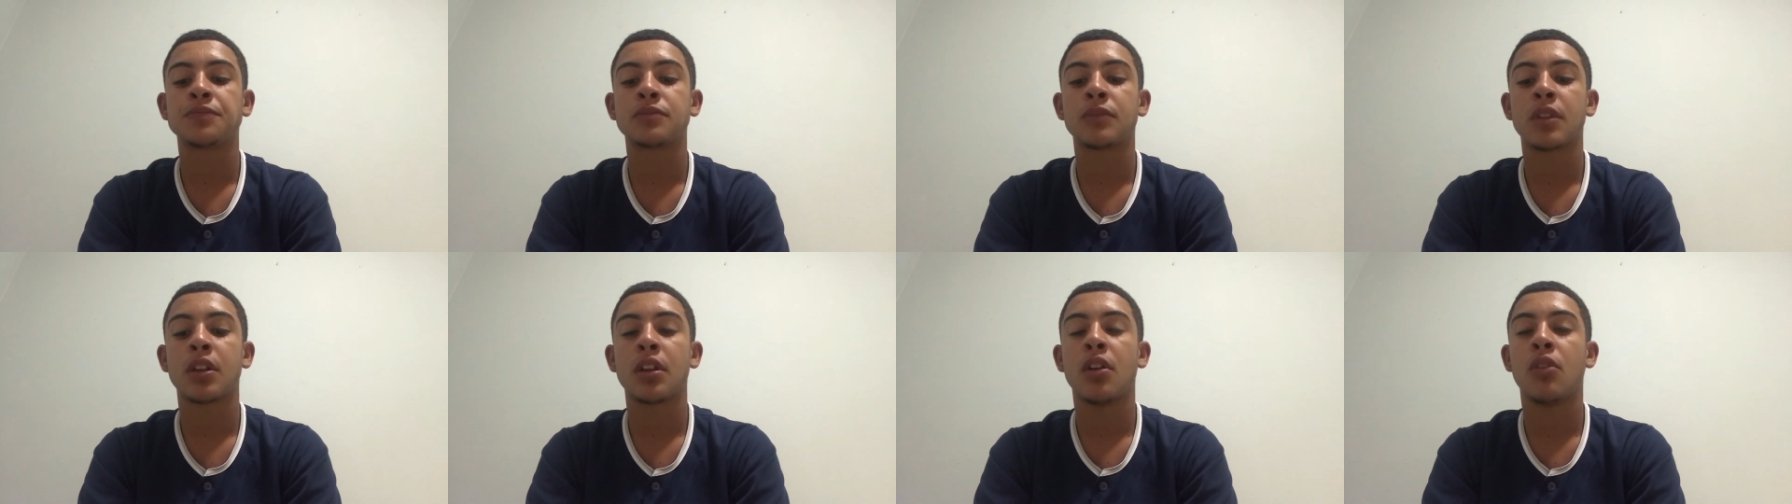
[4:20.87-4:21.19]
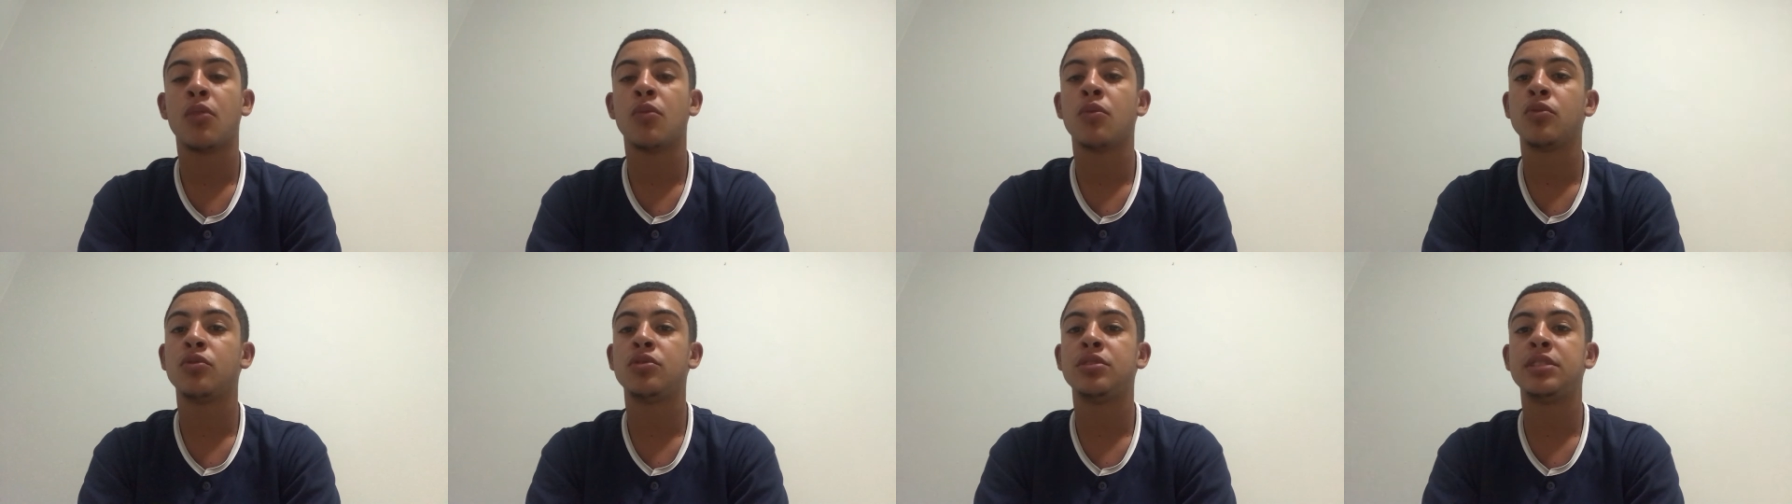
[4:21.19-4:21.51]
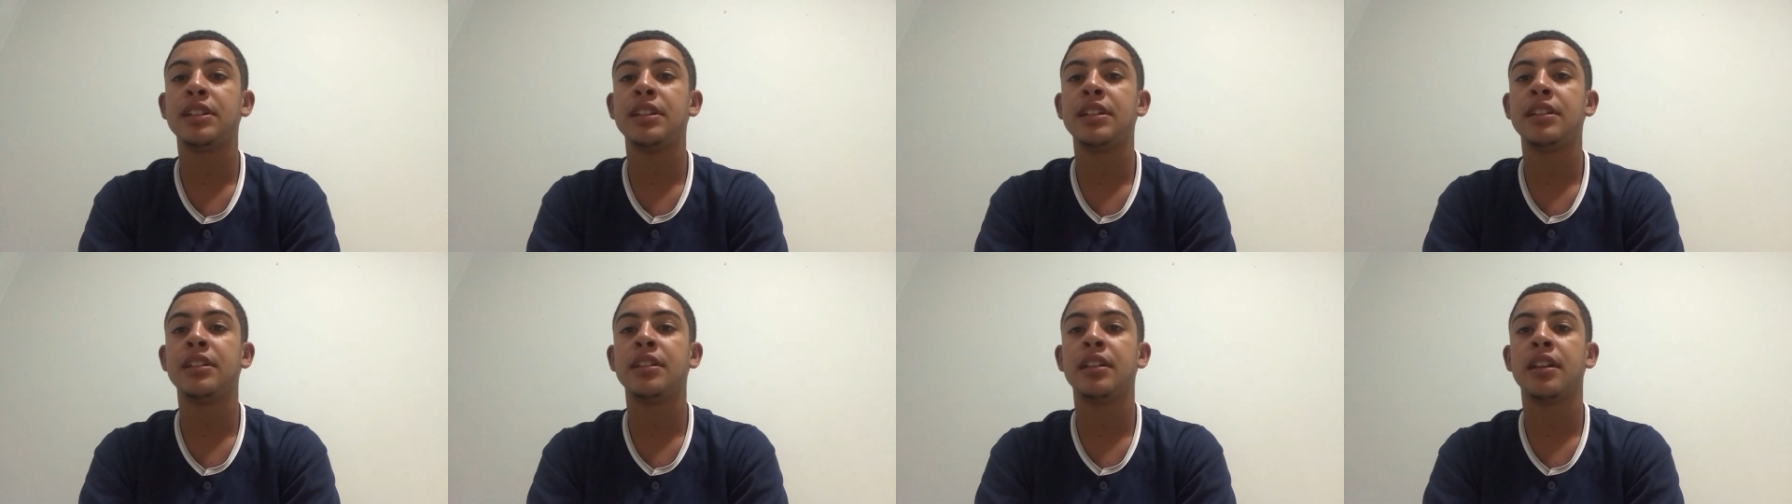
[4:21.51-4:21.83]
a
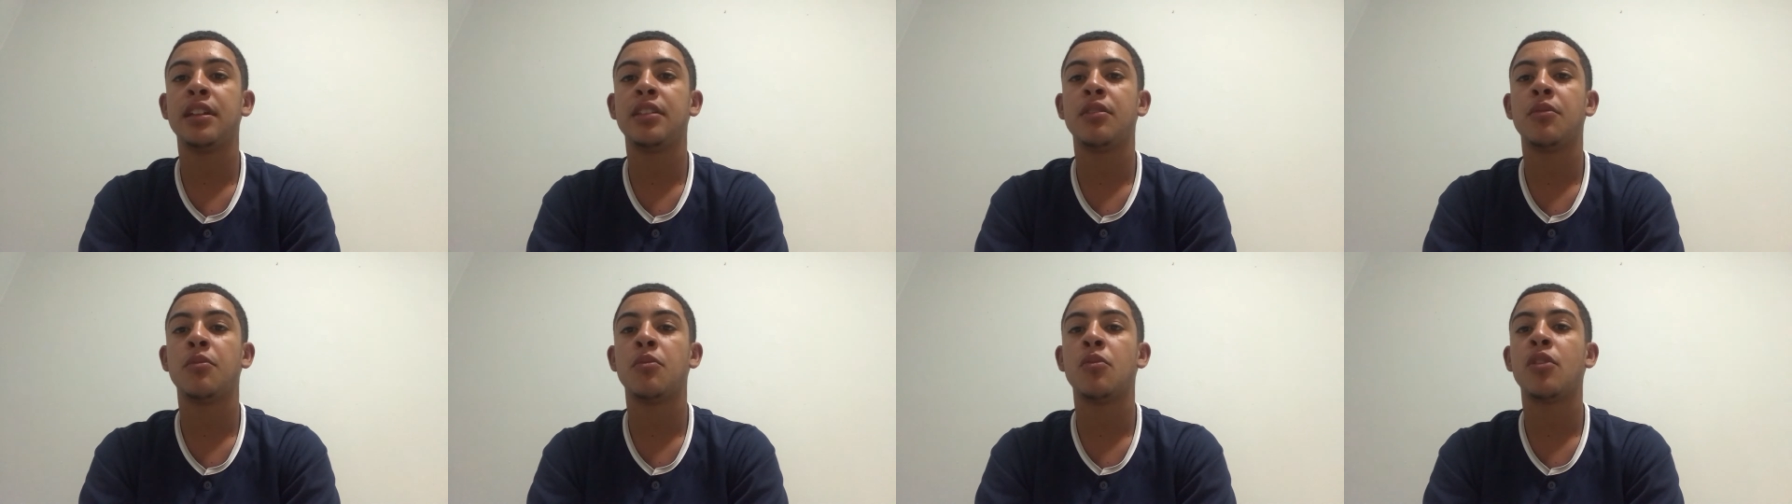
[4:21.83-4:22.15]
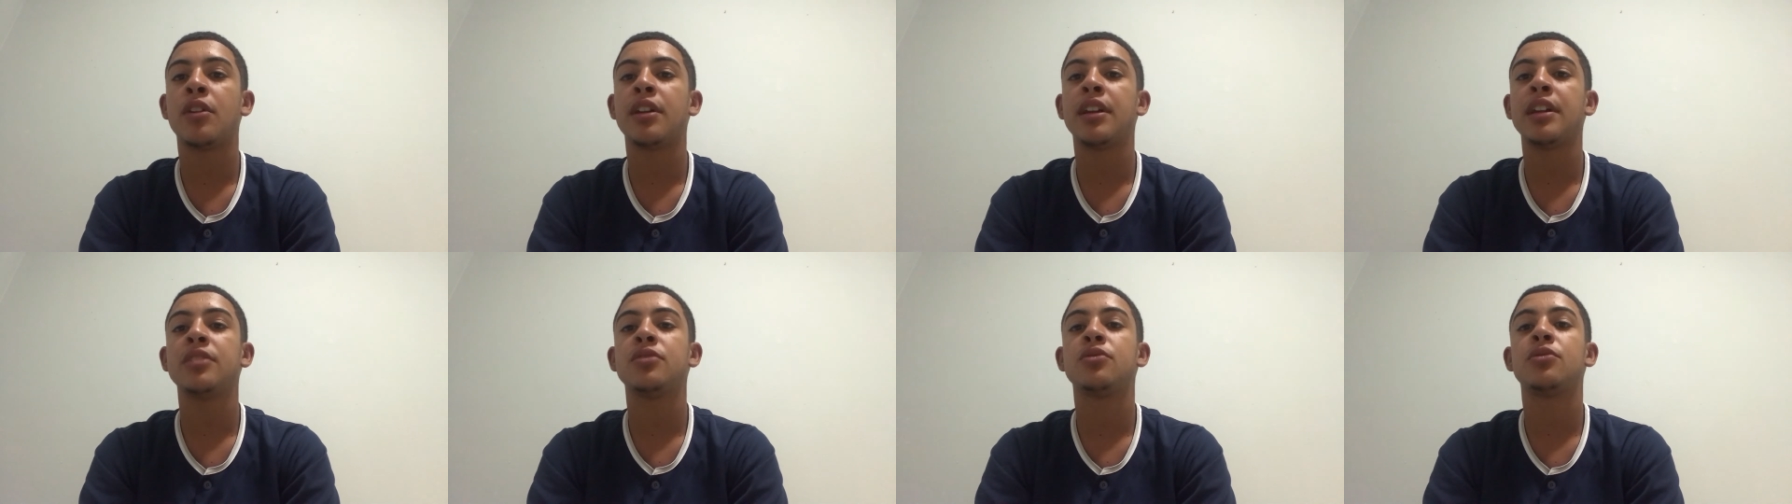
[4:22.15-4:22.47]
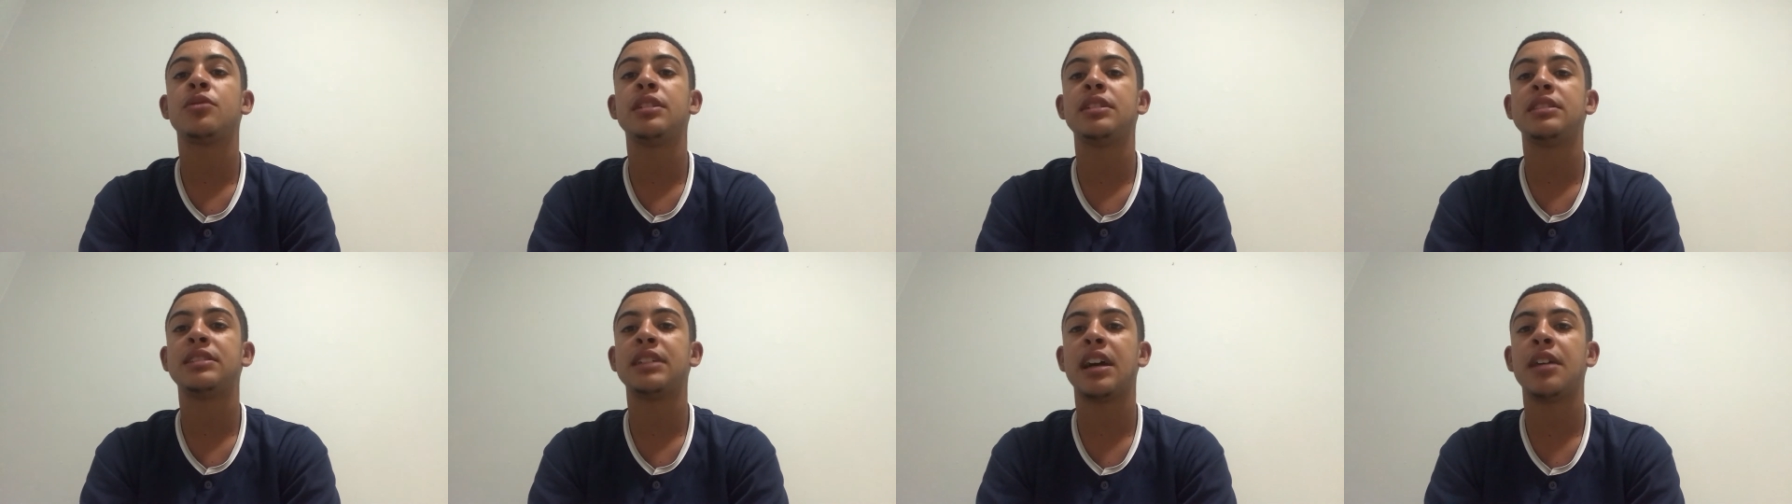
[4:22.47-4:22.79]
routine in the morning
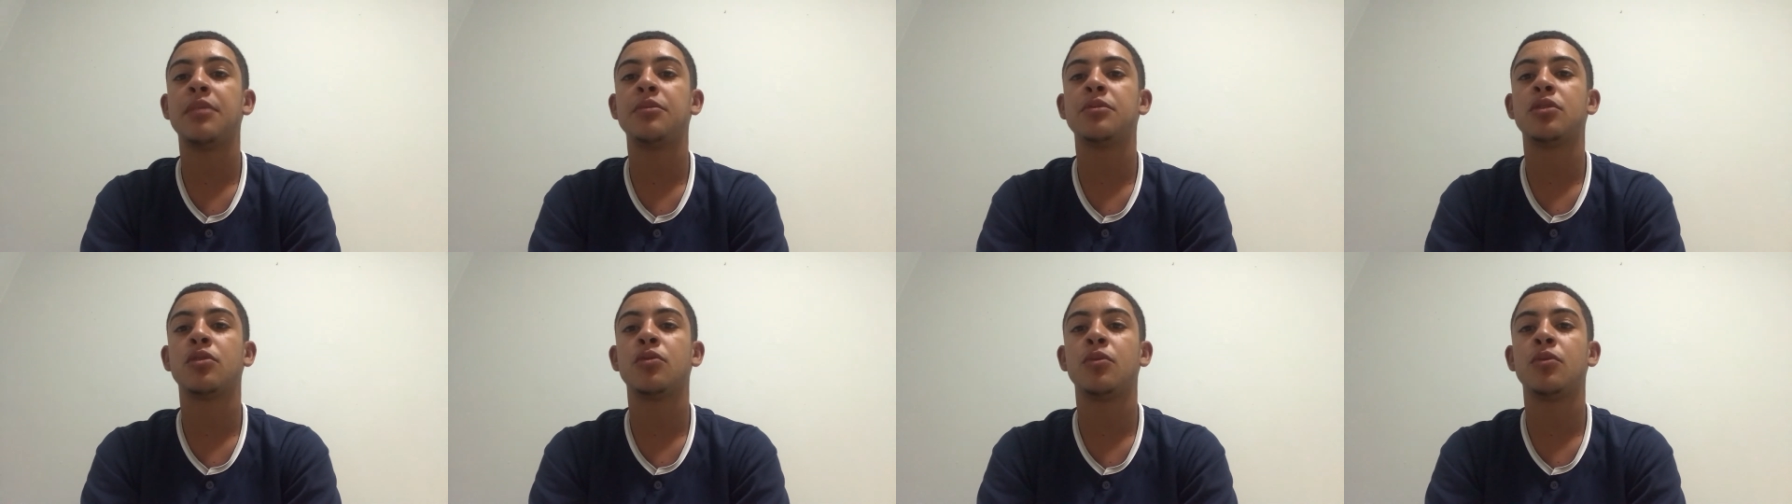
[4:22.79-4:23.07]
3 times a